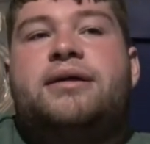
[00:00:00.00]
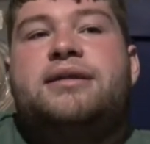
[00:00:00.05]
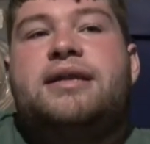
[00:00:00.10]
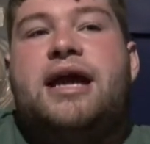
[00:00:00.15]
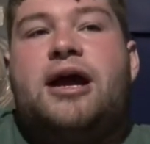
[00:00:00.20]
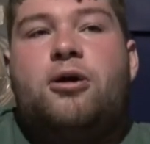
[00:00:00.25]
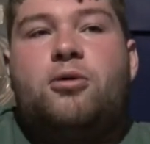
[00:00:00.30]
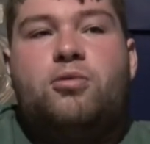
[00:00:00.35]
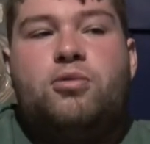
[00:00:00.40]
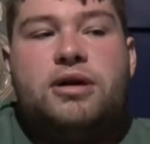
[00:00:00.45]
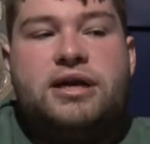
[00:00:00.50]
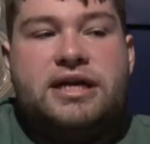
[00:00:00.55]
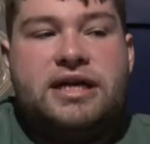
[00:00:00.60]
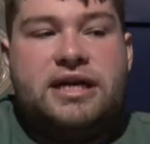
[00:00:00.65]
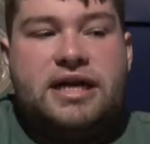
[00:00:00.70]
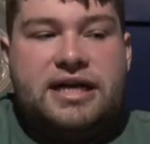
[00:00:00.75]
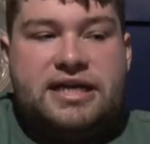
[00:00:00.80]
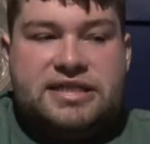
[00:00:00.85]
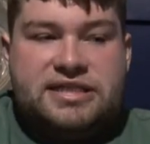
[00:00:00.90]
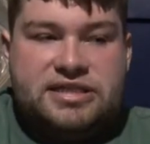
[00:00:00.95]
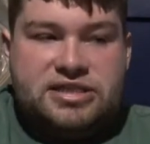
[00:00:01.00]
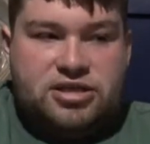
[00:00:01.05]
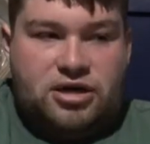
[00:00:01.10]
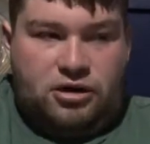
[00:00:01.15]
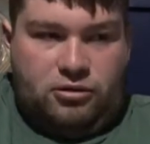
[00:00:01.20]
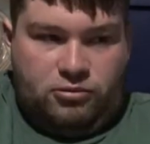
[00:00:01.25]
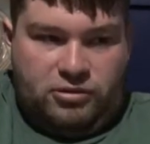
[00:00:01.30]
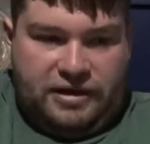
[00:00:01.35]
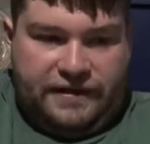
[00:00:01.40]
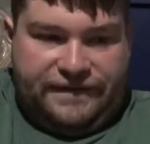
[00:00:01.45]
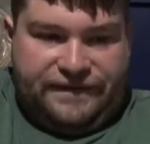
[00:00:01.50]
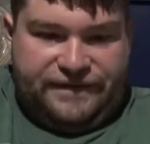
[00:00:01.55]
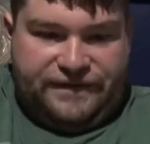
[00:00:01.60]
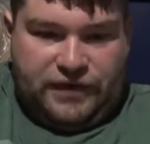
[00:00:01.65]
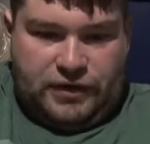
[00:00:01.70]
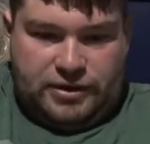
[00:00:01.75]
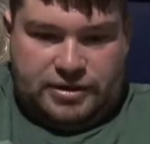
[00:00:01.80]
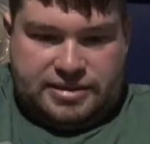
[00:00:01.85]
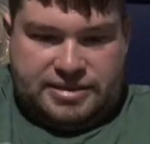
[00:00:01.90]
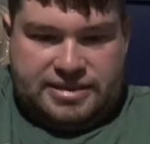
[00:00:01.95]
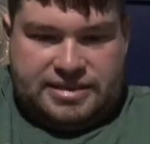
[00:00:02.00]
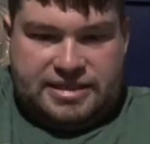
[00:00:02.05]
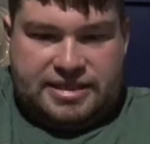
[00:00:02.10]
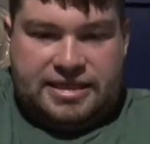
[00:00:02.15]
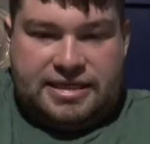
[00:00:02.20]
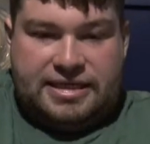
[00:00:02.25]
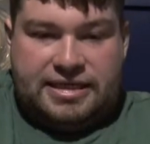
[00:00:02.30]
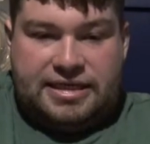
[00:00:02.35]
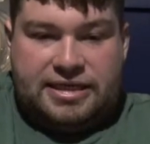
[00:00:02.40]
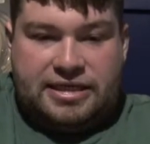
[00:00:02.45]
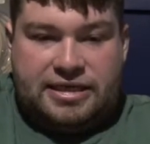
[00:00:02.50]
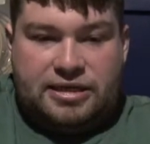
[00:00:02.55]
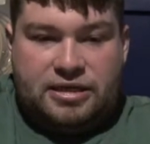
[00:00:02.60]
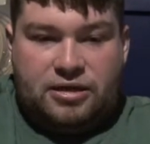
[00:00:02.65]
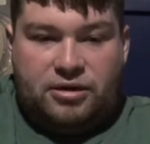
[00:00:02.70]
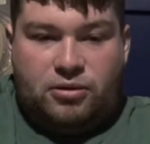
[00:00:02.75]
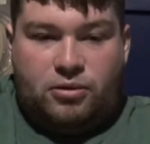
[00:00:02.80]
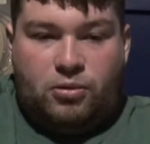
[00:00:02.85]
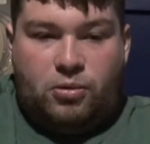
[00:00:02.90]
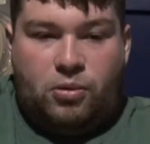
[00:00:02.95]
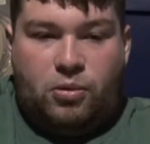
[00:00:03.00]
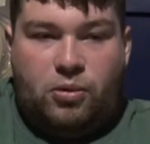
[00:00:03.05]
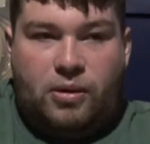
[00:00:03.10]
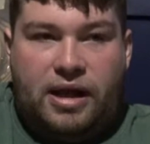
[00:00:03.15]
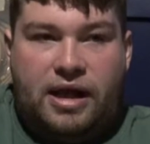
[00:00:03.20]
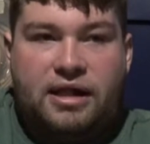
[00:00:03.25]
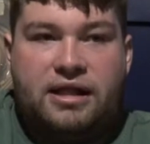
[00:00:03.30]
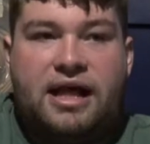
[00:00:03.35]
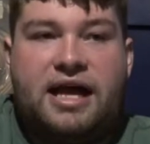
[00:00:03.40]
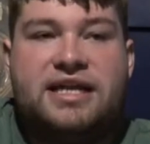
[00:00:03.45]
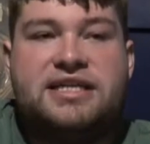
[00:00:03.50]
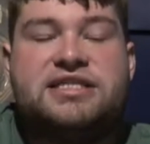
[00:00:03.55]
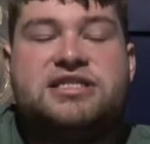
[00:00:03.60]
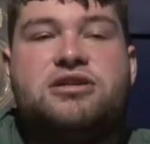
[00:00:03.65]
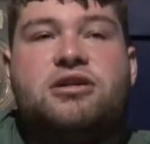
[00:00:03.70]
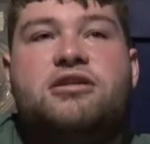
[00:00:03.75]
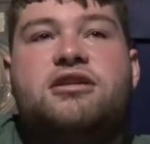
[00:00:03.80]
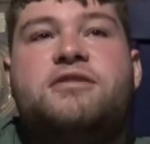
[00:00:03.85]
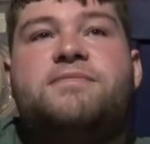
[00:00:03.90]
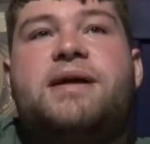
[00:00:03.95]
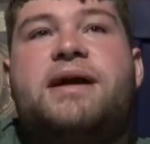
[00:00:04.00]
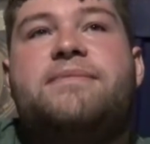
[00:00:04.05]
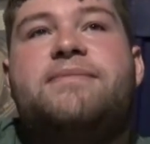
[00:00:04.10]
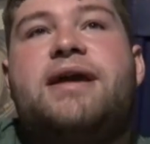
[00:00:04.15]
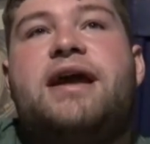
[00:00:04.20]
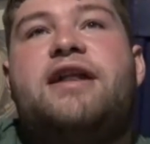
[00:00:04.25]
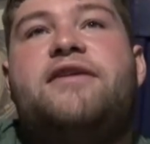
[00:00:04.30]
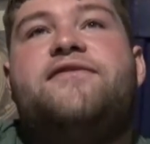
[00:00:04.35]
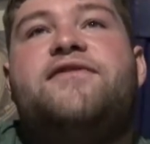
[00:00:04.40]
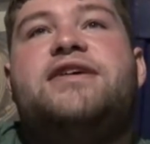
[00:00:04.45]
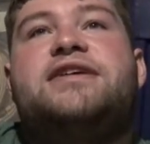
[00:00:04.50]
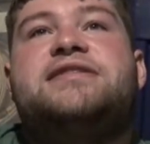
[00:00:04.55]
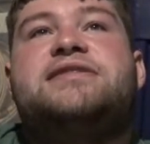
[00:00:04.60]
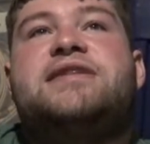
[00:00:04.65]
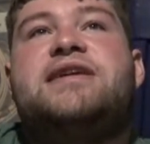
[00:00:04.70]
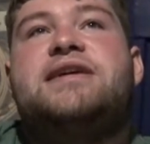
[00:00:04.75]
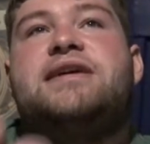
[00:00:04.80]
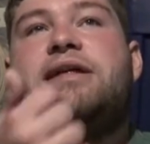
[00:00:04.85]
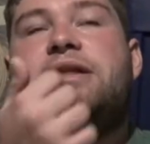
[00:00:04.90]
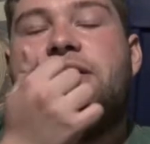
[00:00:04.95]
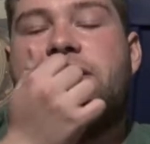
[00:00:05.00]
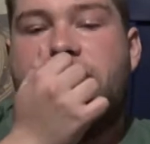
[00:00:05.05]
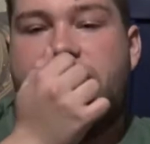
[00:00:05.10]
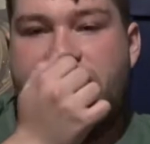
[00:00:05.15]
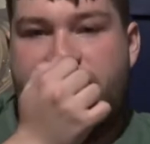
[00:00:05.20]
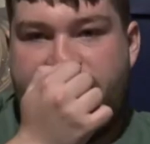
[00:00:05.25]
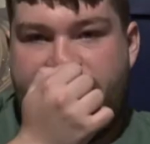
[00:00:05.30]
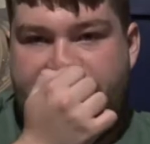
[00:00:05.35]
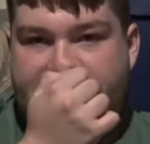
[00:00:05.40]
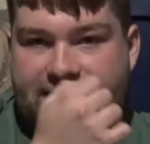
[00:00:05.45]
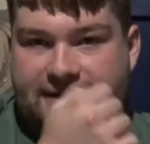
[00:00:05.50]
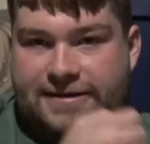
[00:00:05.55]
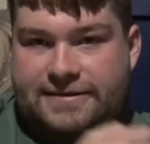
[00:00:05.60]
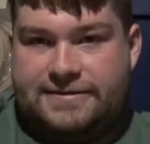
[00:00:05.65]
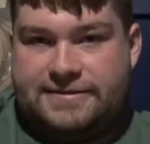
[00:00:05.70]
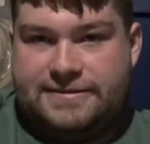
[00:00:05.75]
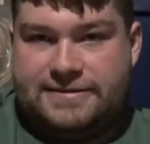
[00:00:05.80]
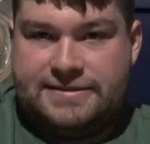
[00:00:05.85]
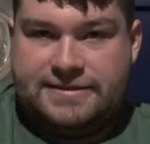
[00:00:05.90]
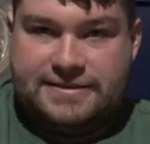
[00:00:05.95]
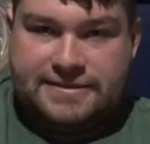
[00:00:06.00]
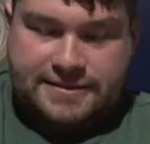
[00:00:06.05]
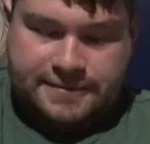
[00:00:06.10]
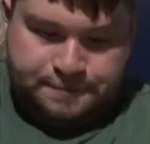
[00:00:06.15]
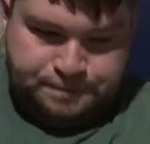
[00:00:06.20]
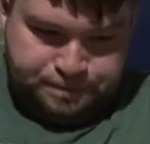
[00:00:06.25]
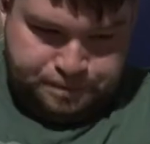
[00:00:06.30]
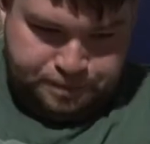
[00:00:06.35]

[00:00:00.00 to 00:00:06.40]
Now, what did I start with first? Well, I started by manifesting little things.